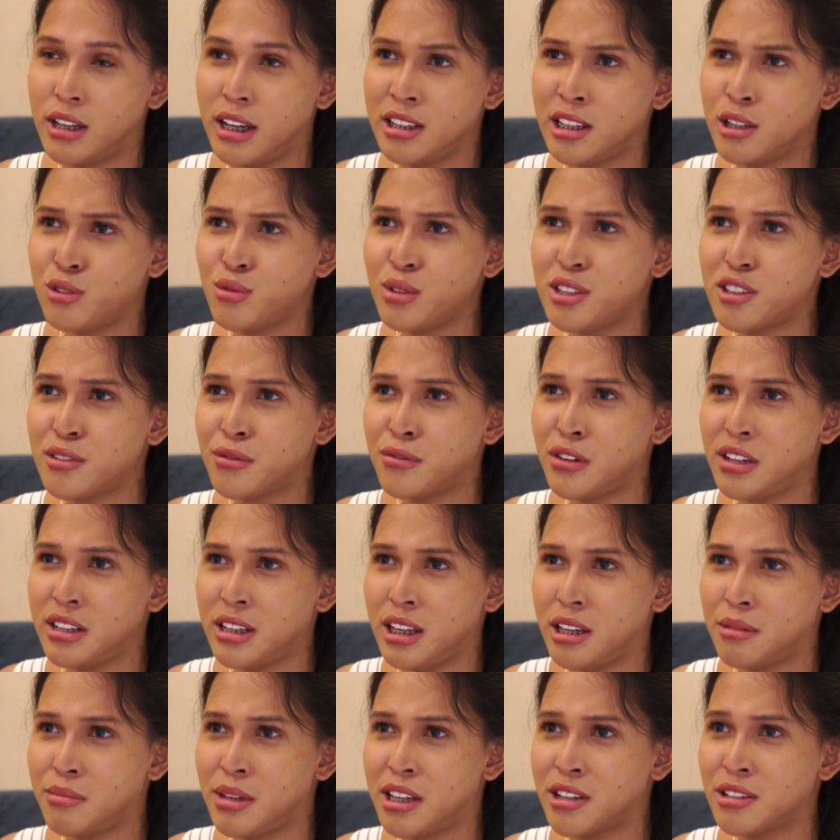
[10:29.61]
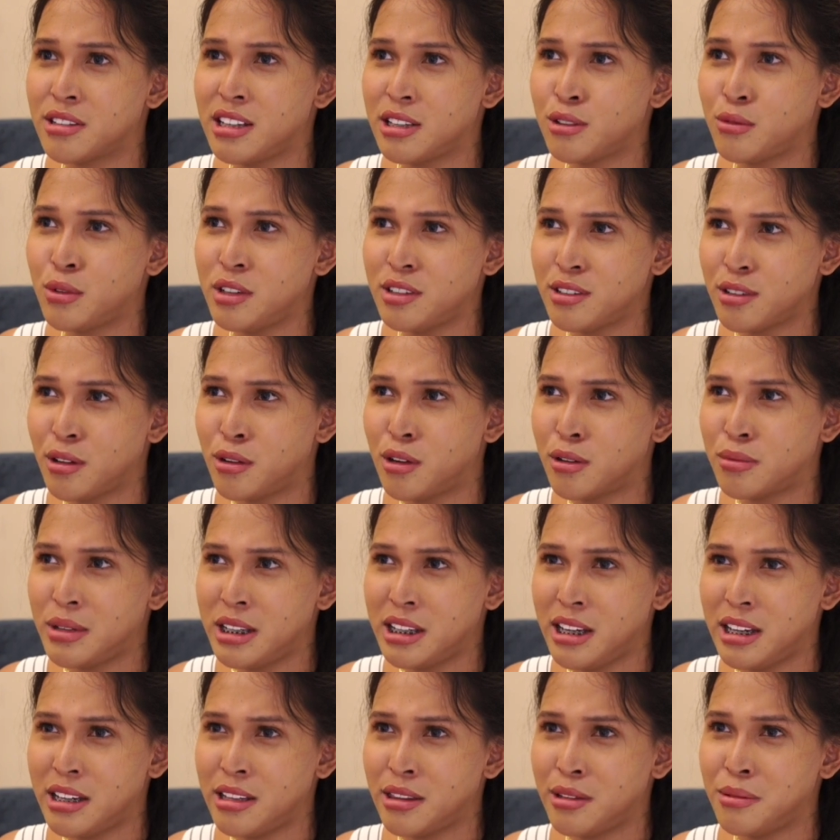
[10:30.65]
and it was funny because it was
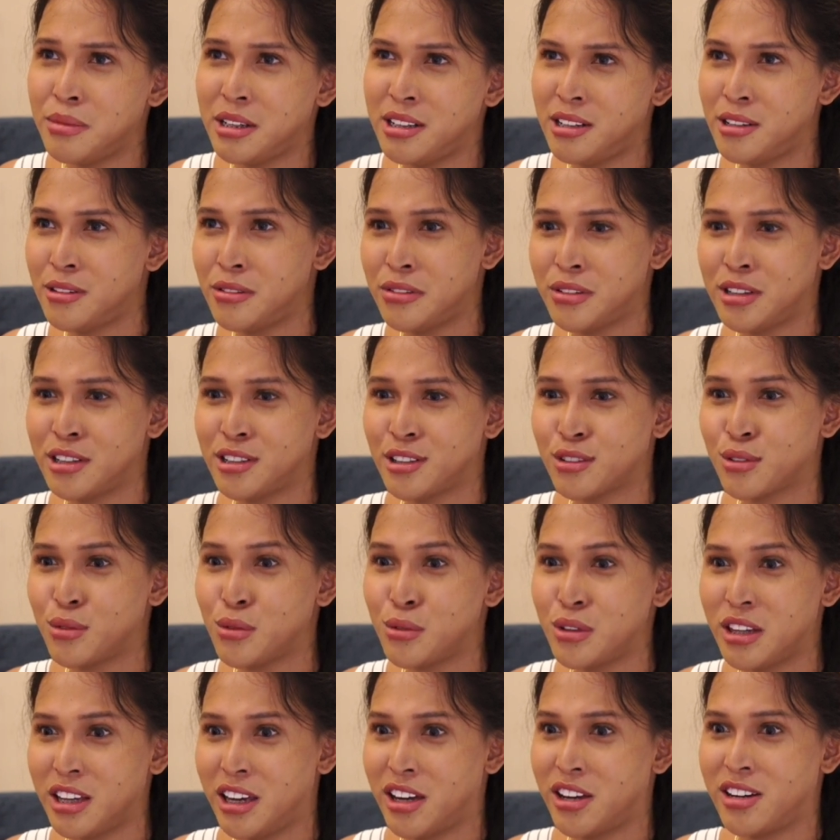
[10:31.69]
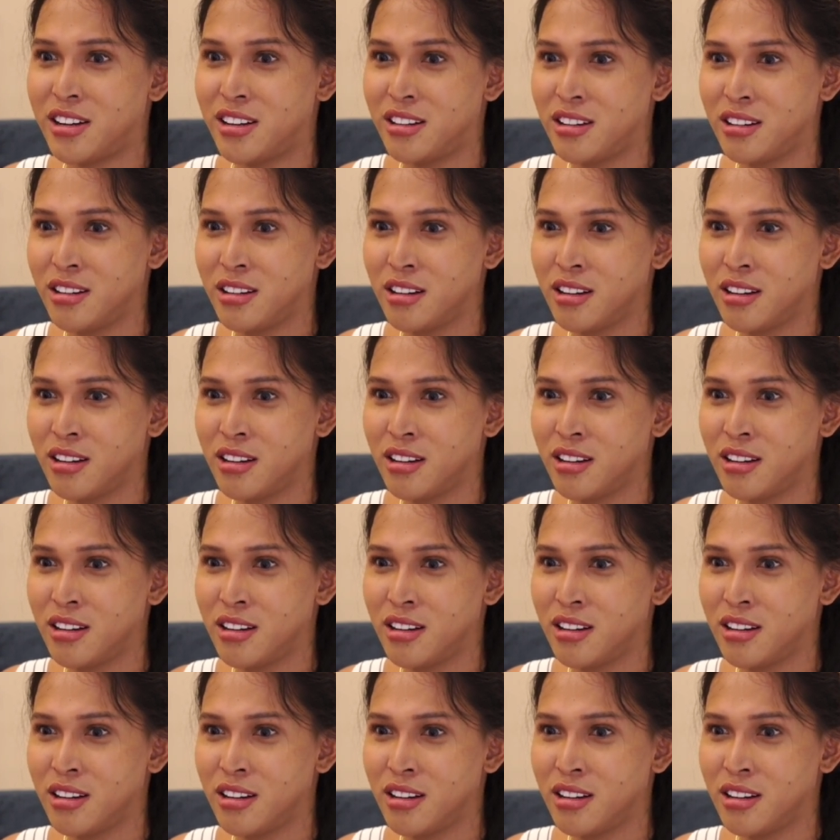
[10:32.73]
already in the middle of the school year.